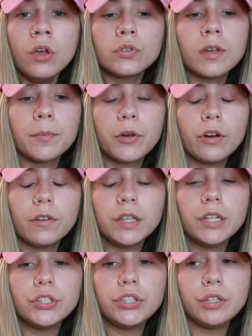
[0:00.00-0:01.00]
So I'm
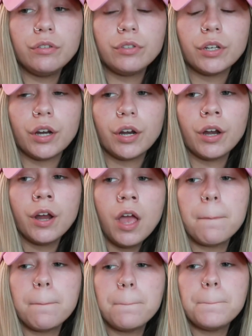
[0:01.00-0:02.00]
currently a junior,
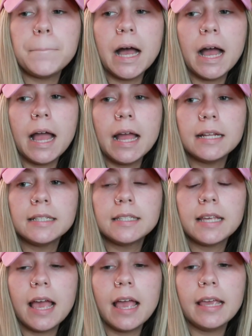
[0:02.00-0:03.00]
but
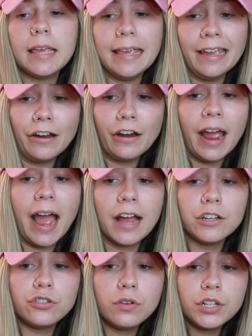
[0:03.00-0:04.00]
here
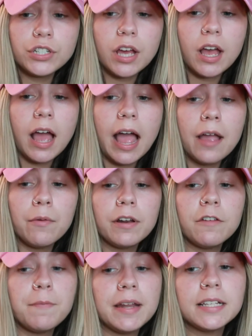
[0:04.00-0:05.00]
at Georgia, I would
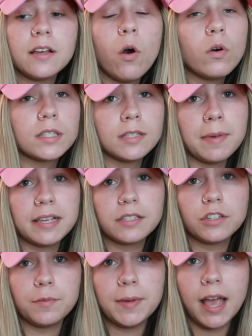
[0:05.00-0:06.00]
have been a whole
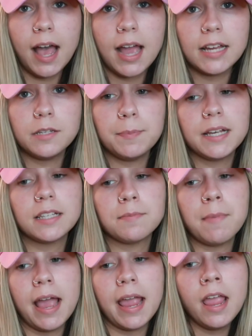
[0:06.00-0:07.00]
semester behind because
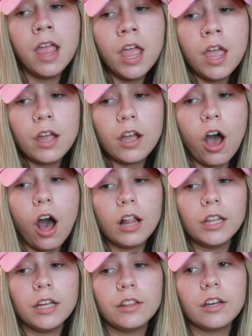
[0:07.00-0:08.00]

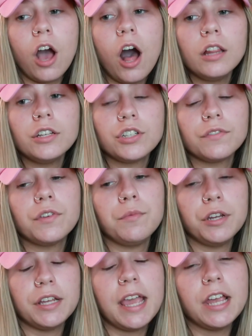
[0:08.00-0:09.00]
the College of
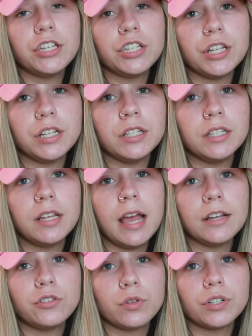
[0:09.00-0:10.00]
Communication
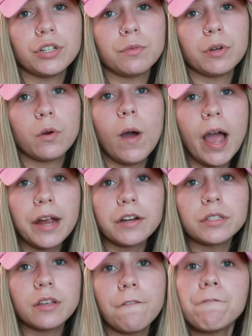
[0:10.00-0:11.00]
at Georgia
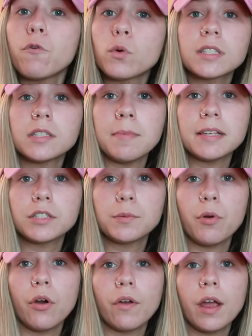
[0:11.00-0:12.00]
requires a 4-semester
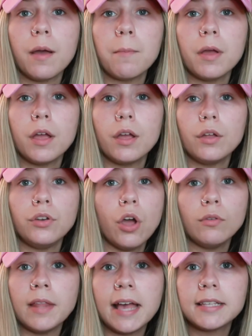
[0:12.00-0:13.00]
program,
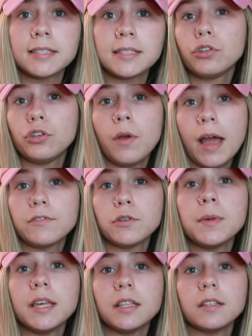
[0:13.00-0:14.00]
no less. You have to
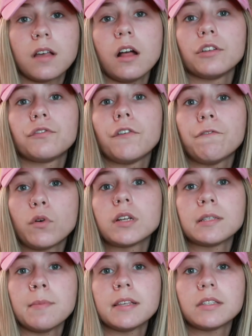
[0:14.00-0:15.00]
be in this college for 4
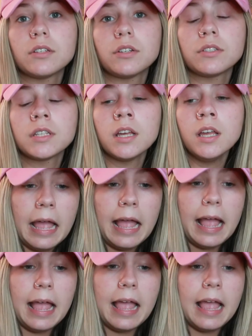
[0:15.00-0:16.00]
semesters.
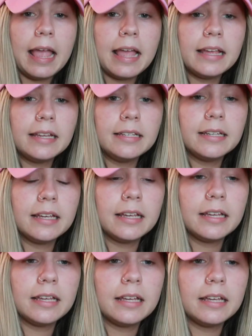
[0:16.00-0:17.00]
And
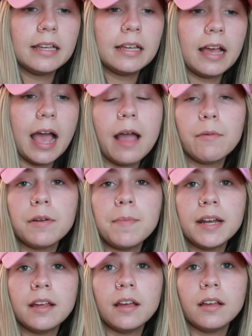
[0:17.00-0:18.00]
I would have
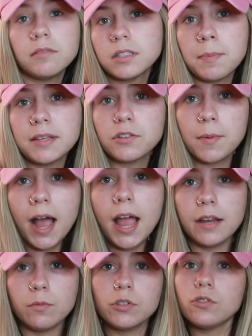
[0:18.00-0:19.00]
been a semester
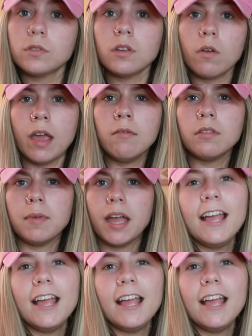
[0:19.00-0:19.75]
behind, which was okay with me.